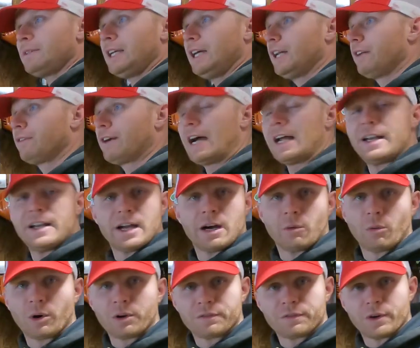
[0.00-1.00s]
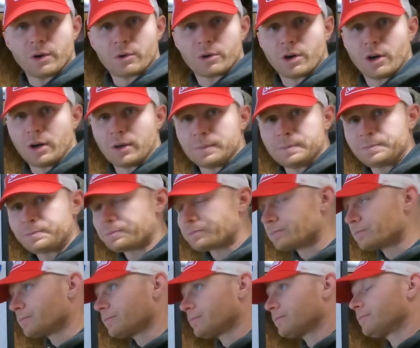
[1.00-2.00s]
and I've gotten not one phone call.
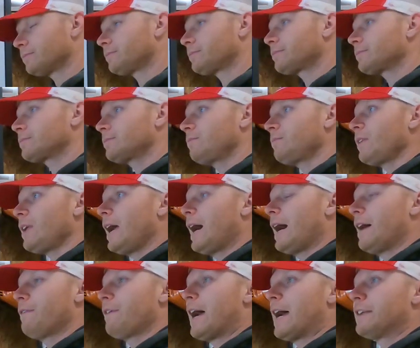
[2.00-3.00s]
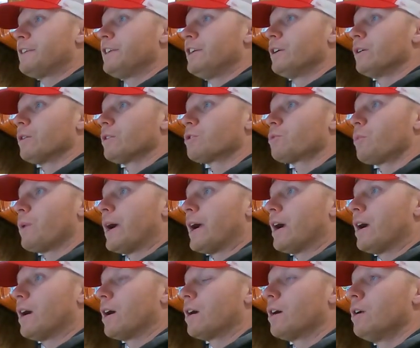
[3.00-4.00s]
I've had years
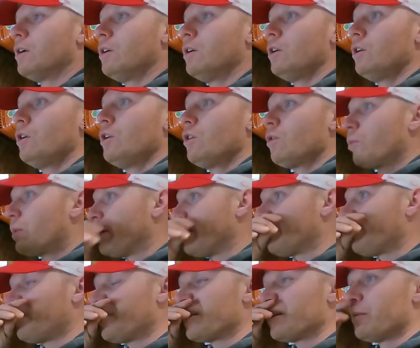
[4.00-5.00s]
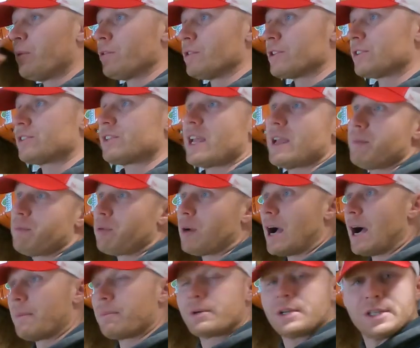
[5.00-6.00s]
where we've put them on the same
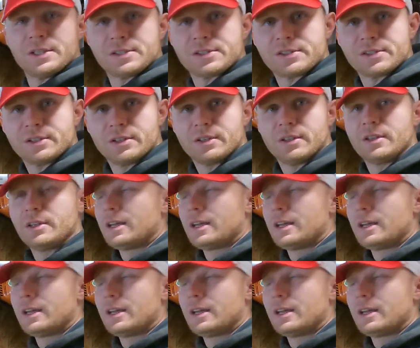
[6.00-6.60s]
properties,